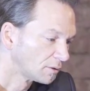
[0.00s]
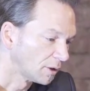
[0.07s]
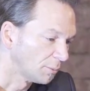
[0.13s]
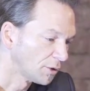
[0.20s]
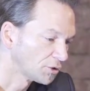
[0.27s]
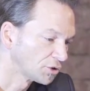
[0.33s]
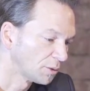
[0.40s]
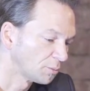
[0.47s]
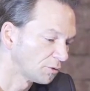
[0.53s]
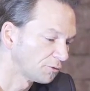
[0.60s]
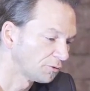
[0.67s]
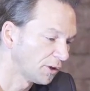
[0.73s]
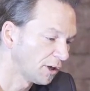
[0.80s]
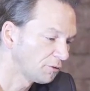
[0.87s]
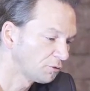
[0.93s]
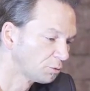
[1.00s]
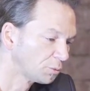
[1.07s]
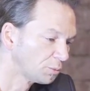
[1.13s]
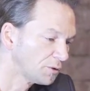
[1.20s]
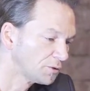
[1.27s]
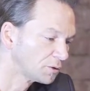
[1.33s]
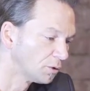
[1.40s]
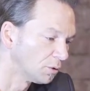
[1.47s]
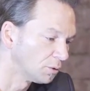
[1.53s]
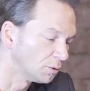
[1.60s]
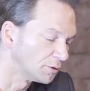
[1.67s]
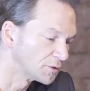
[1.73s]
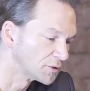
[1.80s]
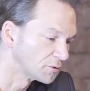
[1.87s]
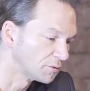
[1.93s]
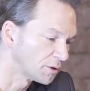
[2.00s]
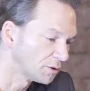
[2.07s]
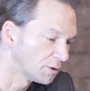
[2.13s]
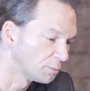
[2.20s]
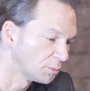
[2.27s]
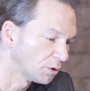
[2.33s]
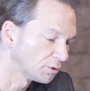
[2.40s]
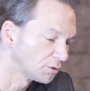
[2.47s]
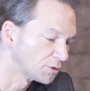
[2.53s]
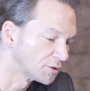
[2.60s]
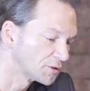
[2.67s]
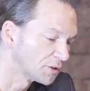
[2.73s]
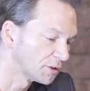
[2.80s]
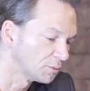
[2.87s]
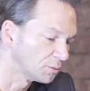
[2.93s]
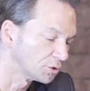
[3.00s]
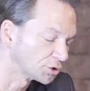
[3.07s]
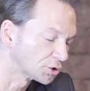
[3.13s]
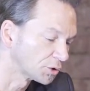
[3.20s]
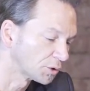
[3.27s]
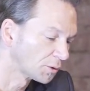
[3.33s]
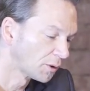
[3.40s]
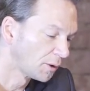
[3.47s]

Dimension number 5 would be the goal. This is very important to distinguish.